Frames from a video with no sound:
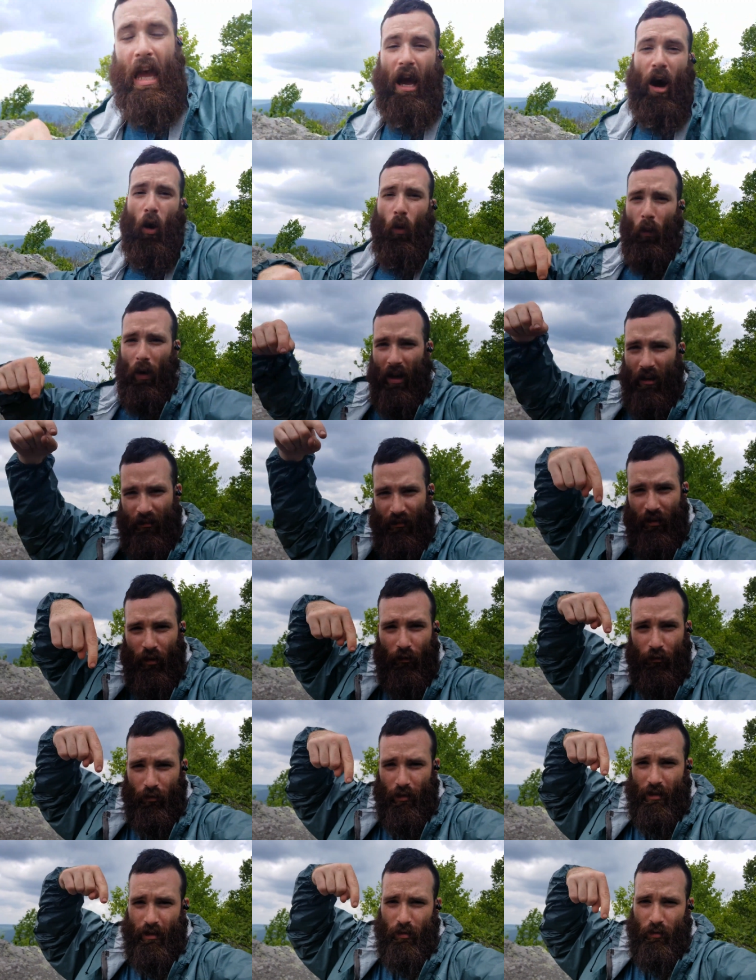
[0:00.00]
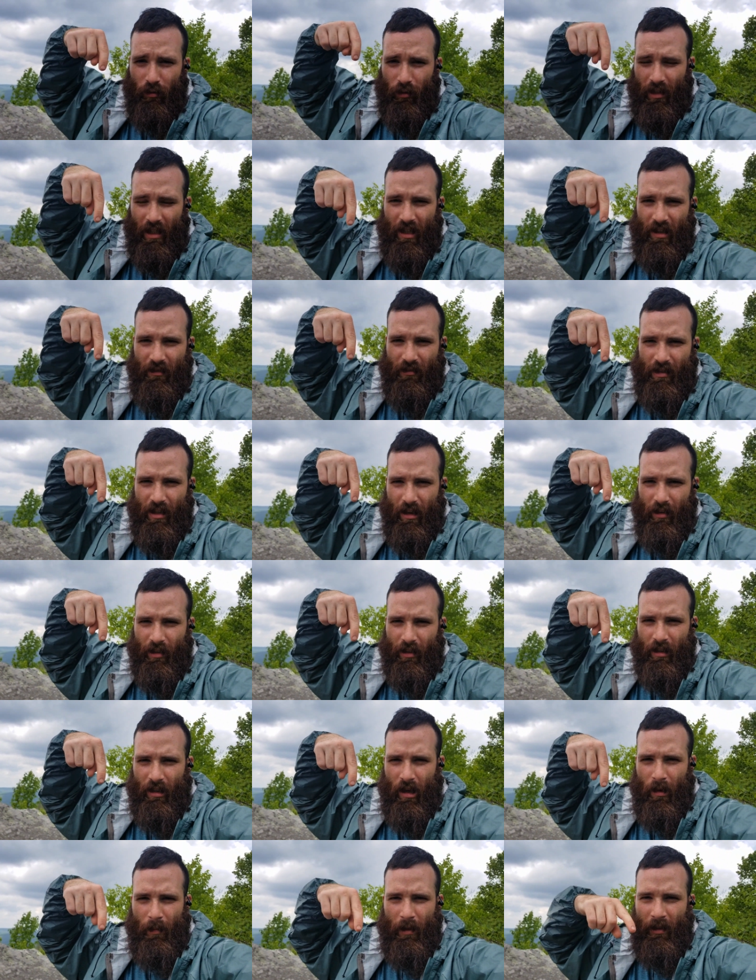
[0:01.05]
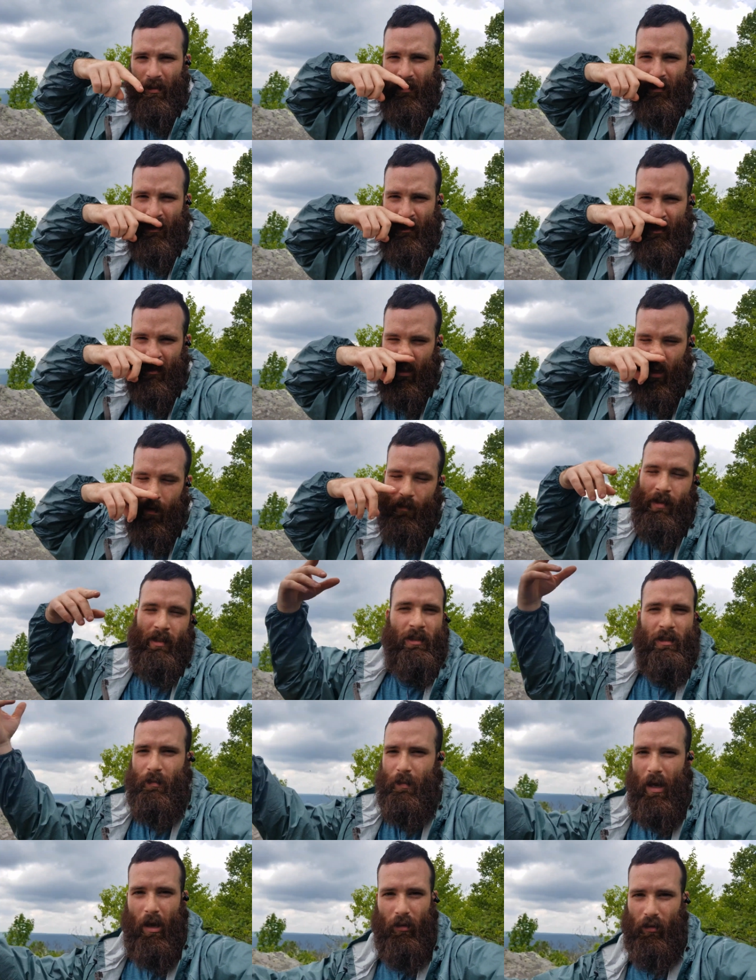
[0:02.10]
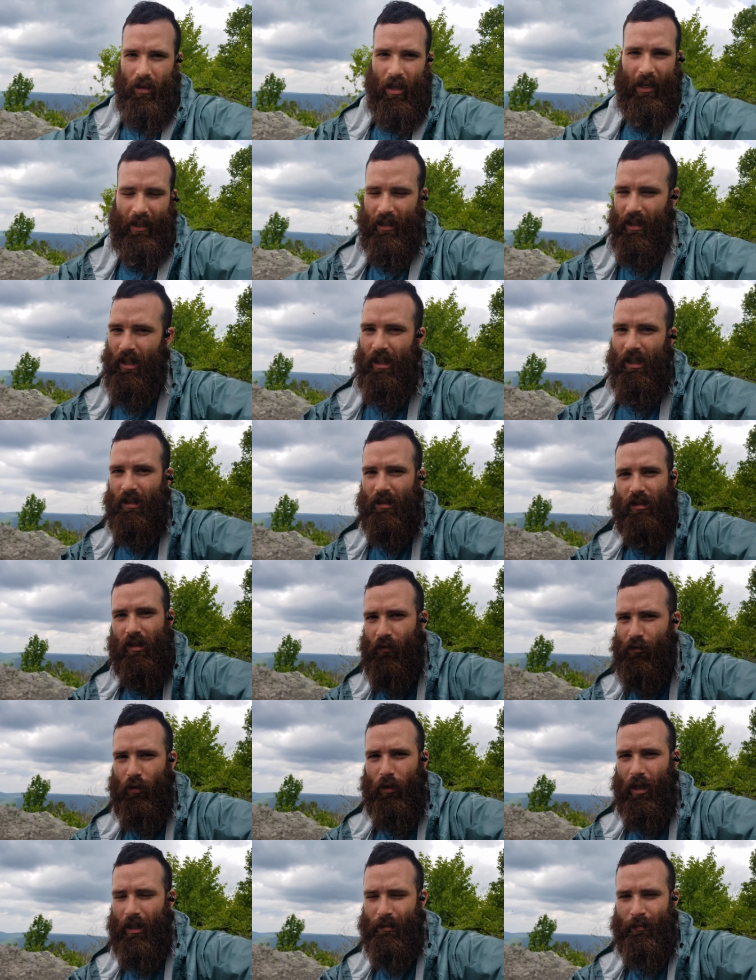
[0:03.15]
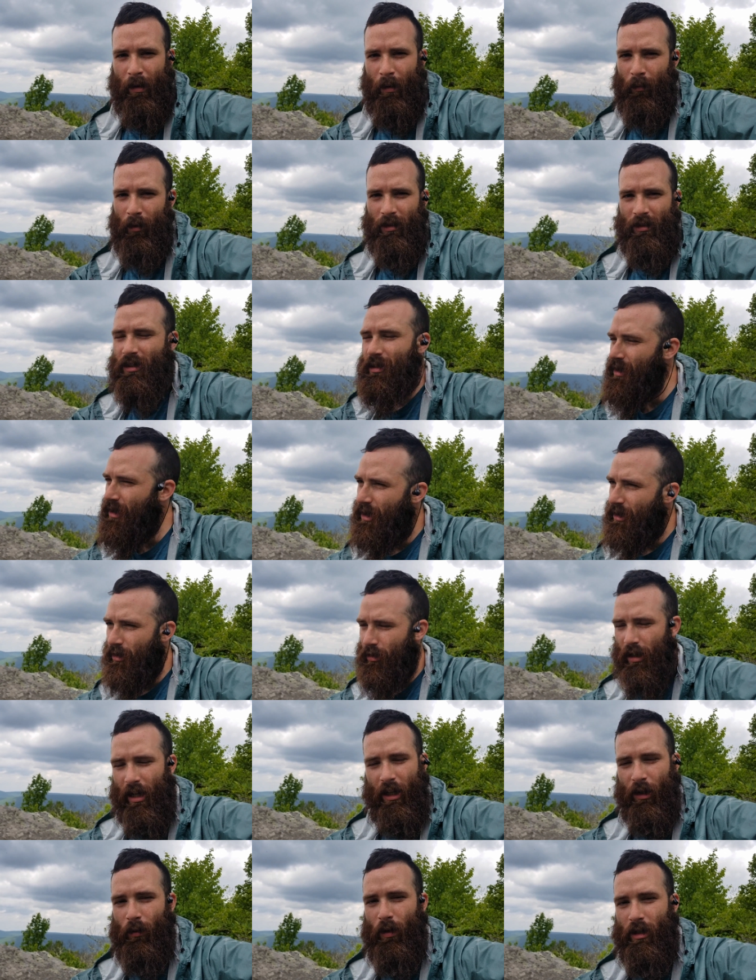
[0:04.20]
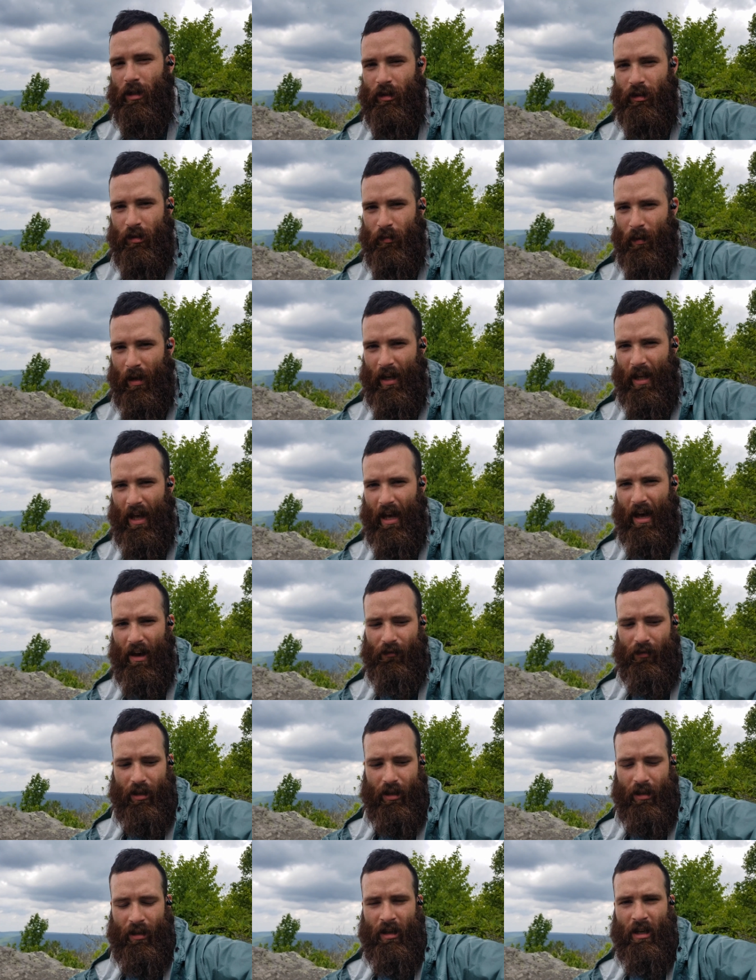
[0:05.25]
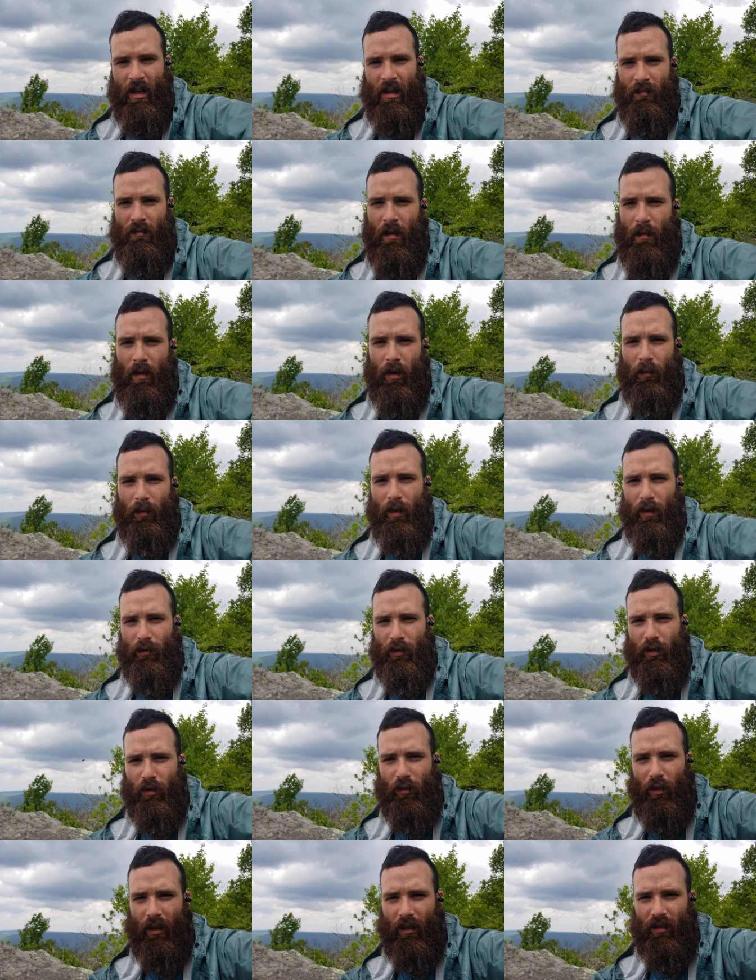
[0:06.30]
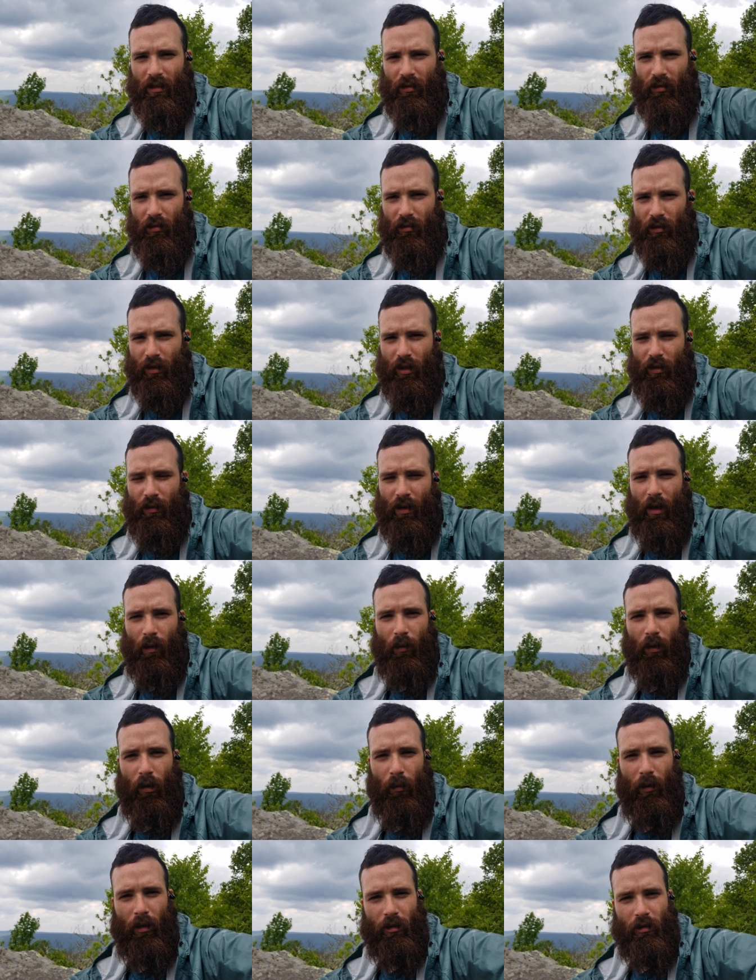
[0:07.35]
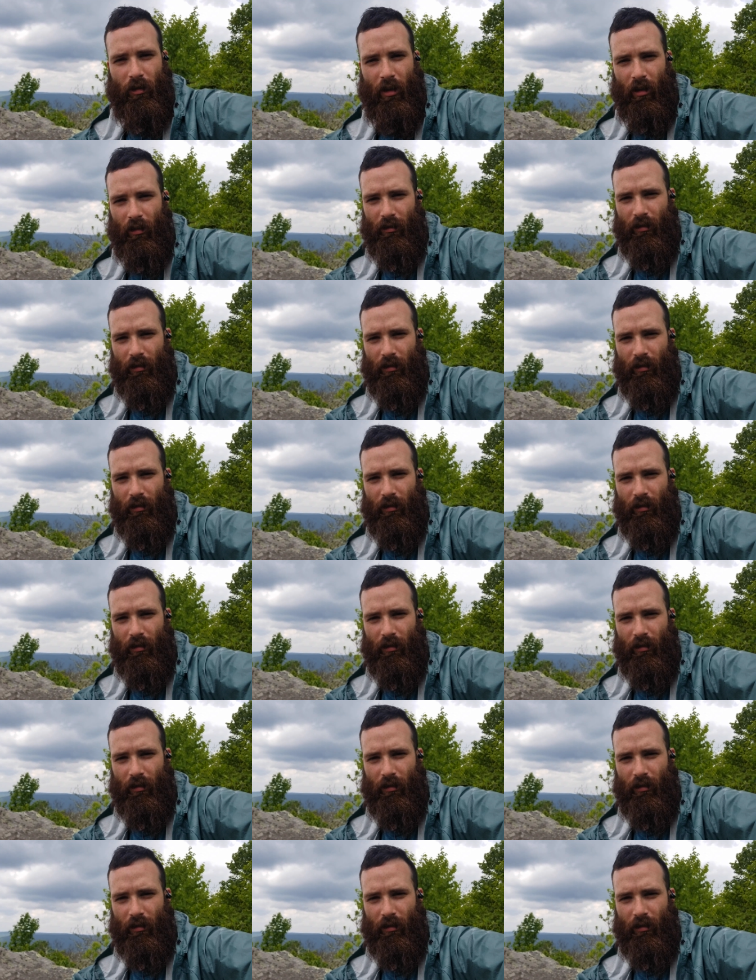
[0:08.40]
Oh, and feel free to leave down in the comments comments about like stuff you guys might want to see or any questions you might have, and maybe I'll be able to do like a little Q and A while I'm on trail or